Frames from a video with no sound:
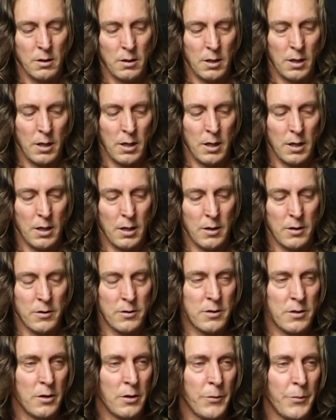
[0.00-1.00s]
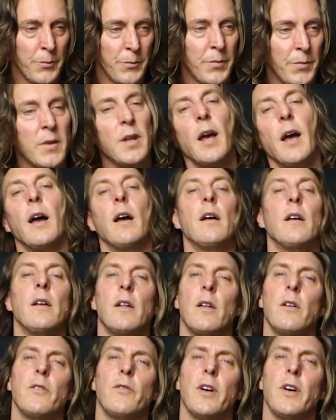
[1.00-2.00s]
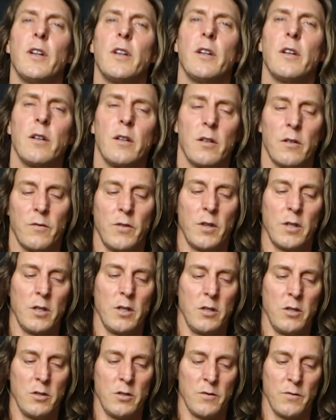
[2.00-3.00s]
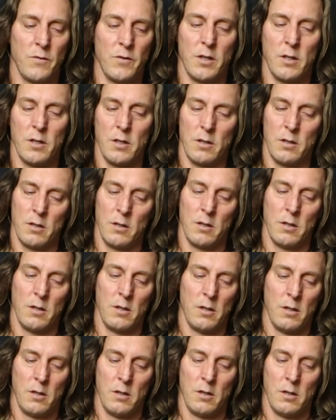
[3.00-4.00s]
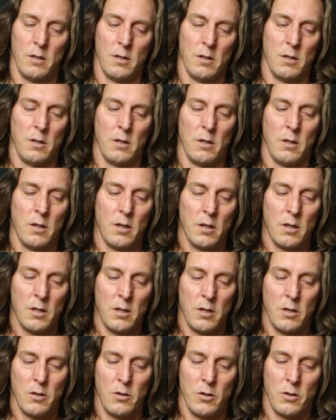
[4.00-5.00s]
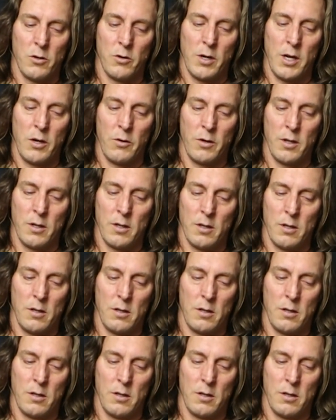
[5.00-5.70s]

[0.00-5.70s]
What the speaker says: And so, yeah, they're fun to use and fun to create with.